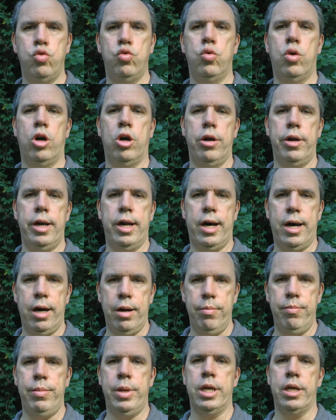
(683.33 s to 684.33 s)
who are
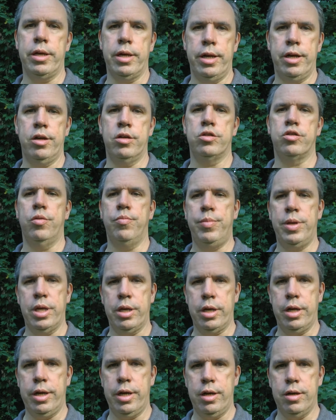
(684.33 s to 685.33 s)
not millionaires or
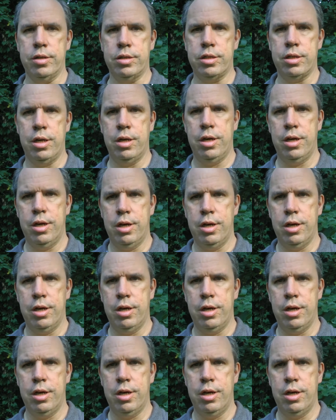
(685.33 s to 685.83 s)
billionaires.